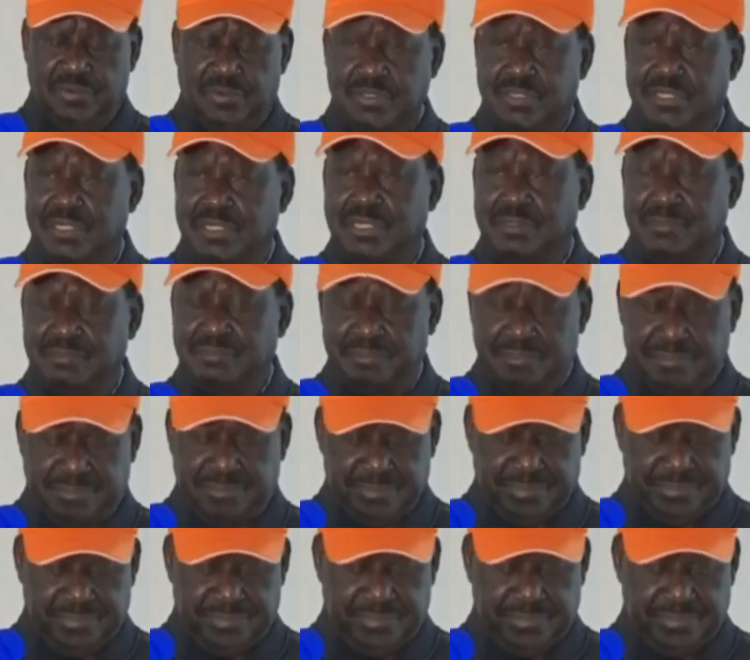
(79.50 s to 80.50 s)
ODM.
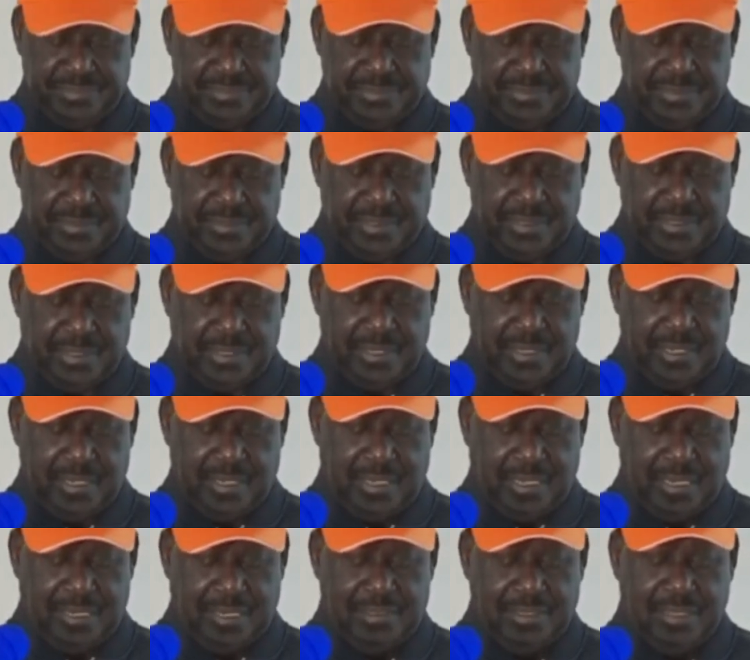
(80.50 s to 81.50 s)

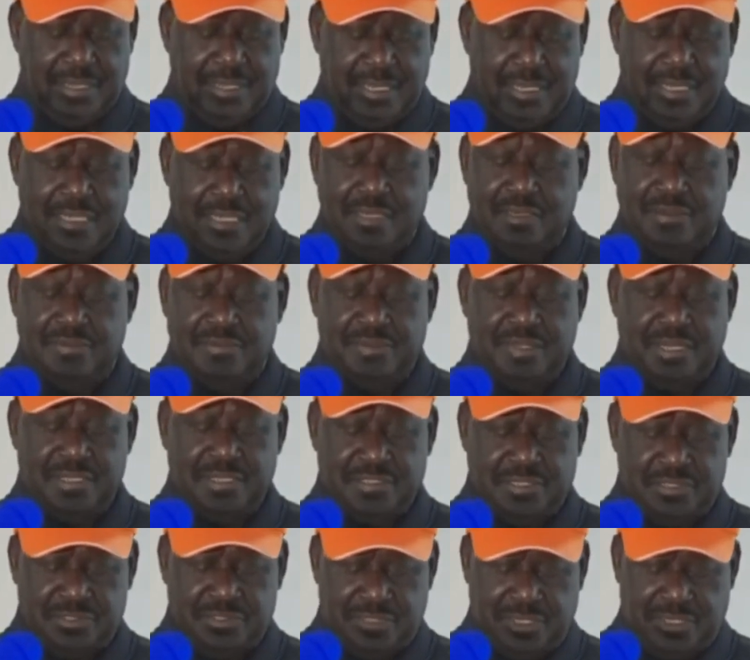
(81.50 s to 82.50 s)
At the end of the
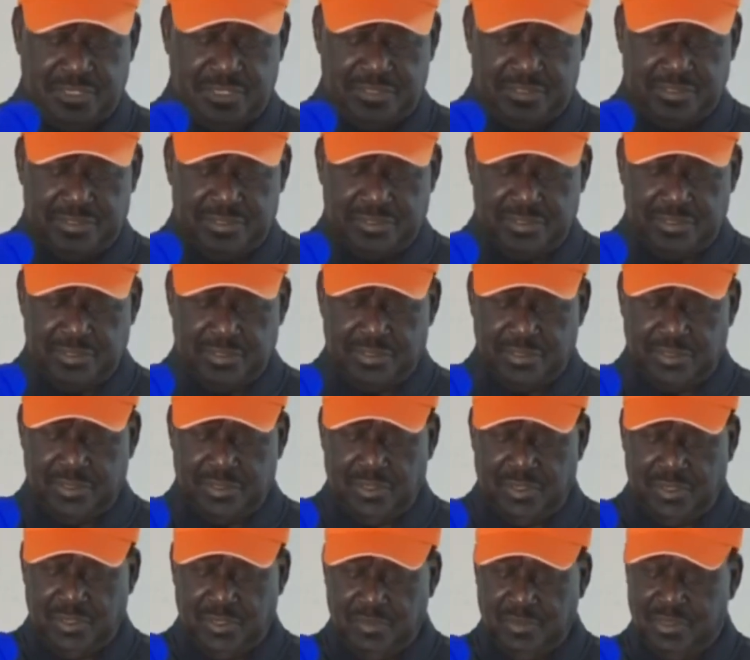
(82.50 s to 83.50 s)
exercise,
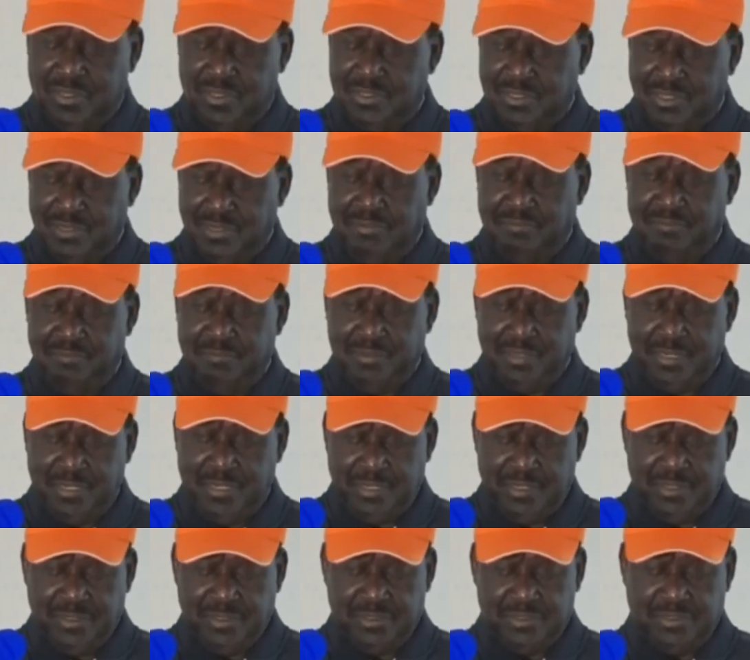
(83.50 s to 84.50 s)
we must have
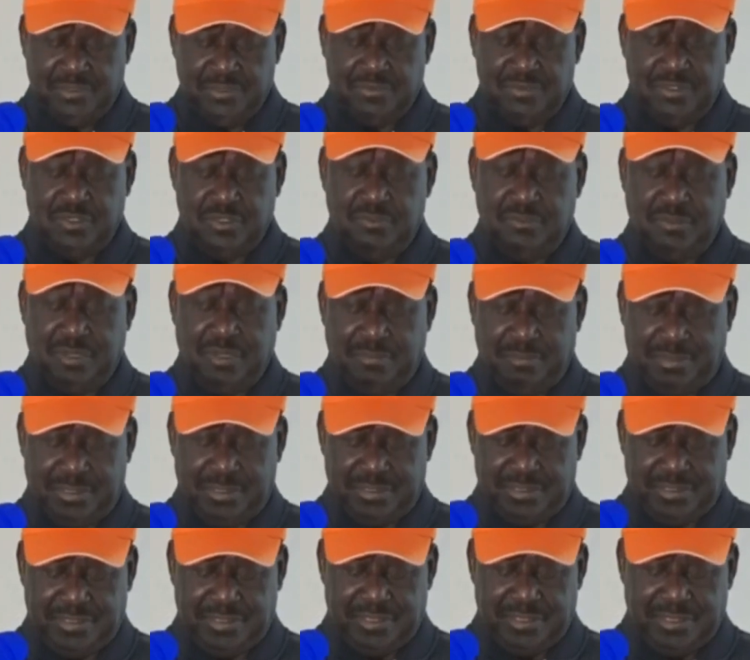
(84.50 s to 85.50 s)
millions of new
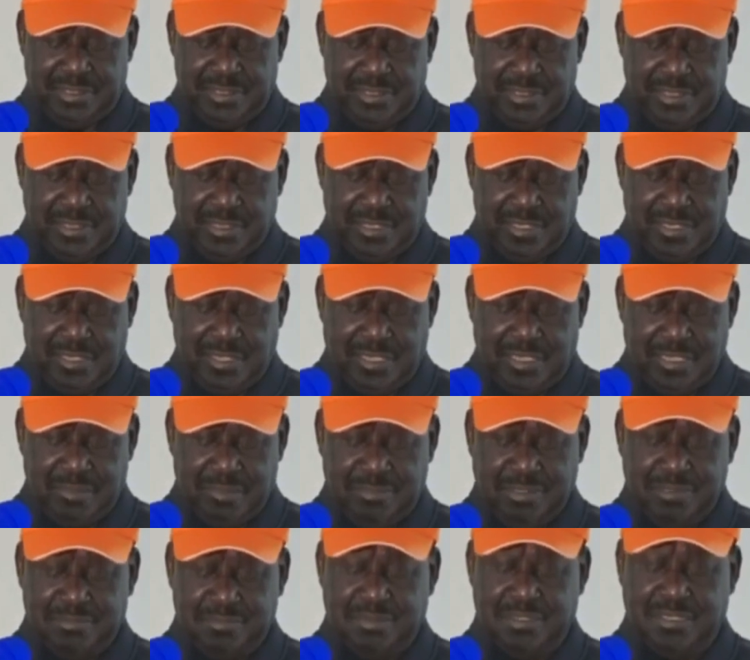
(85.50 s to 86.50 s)
members. It
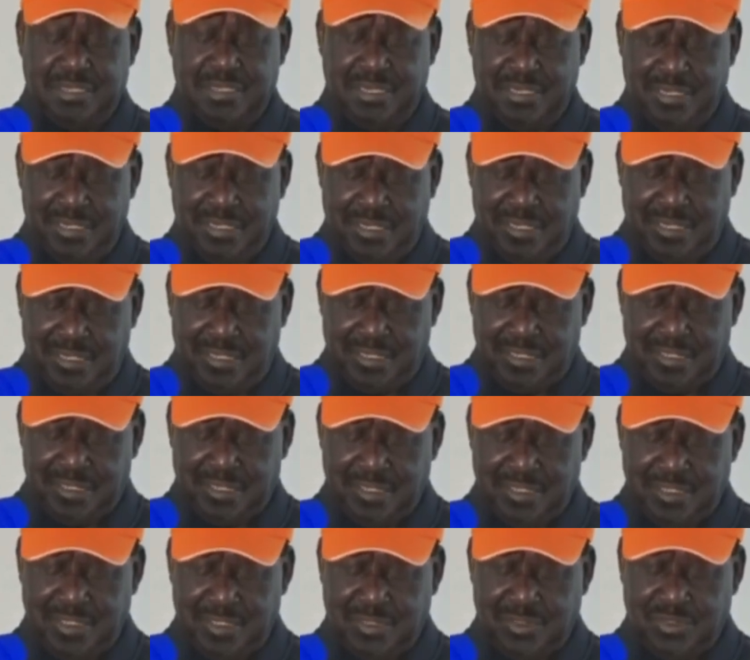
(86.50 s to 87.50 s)
must be clear
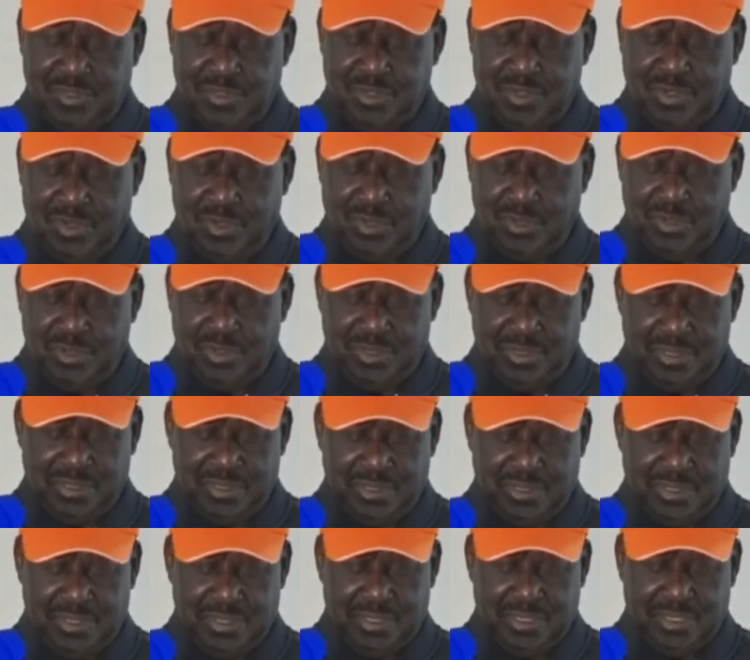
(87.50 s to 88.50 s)
to all
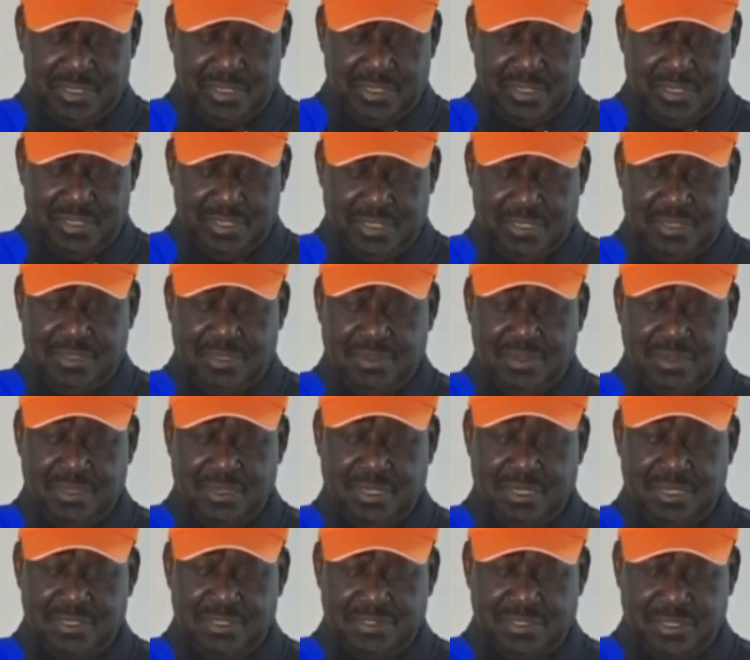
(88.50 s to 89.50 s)
that the
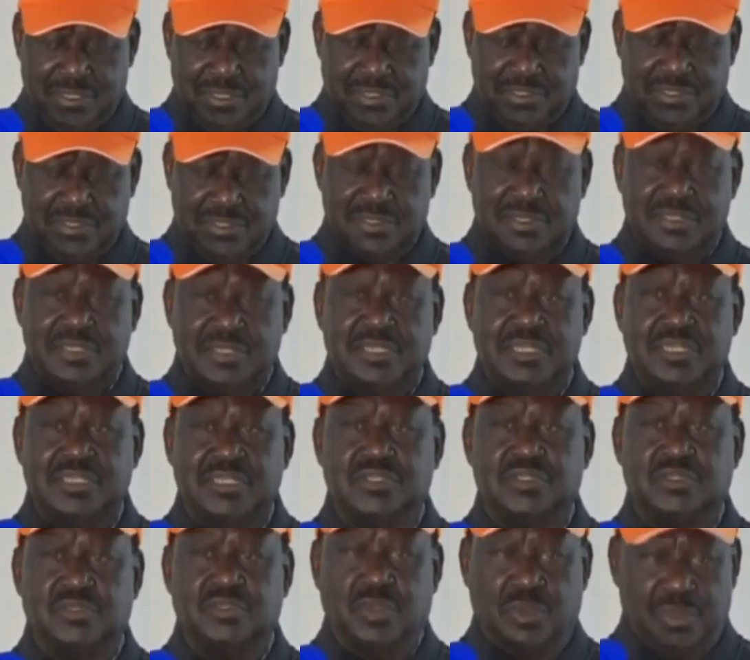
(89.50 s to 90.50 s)
organization
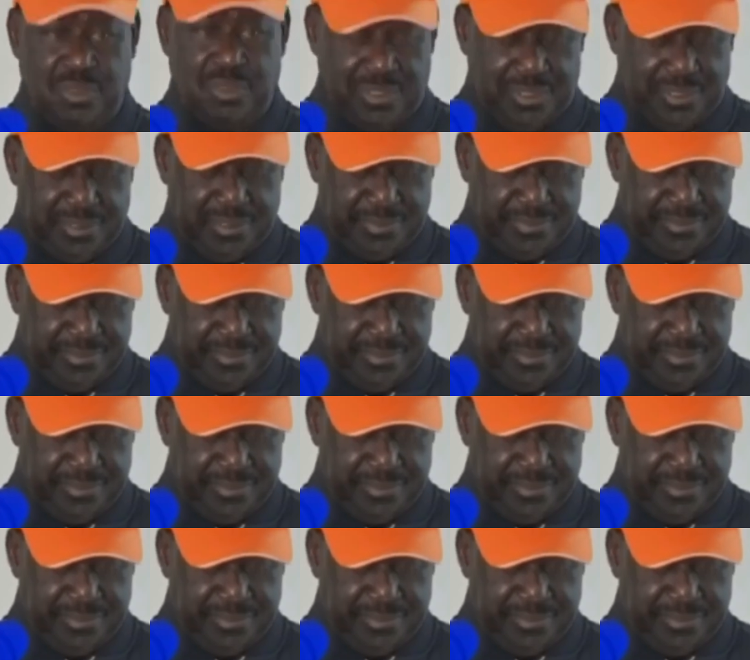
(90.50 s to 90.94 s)
is growing.